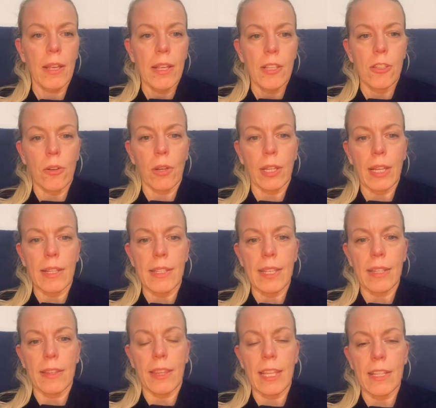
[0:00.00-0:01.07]
So it can
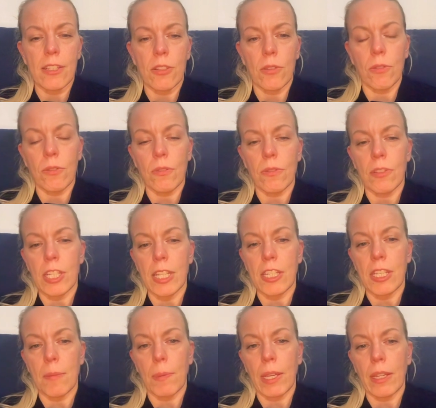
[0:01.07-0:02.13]
send things to
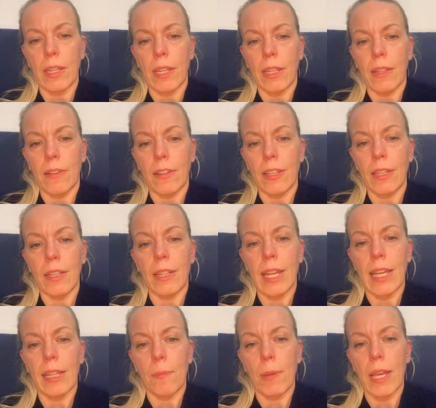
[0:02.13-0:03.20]
ChatGPT
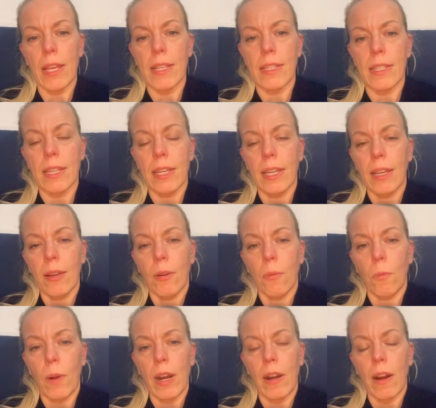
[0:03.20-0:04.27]
database,
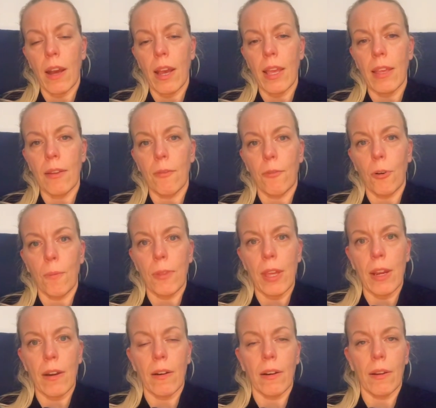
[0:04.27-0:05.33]
where from
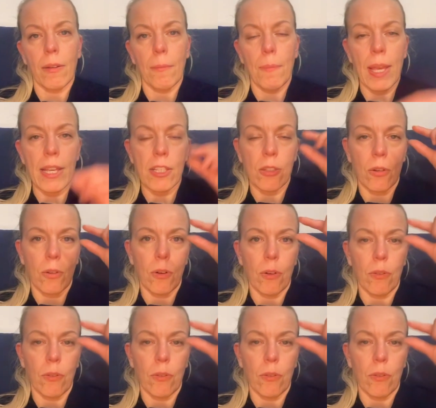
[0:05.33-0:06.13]
there, based on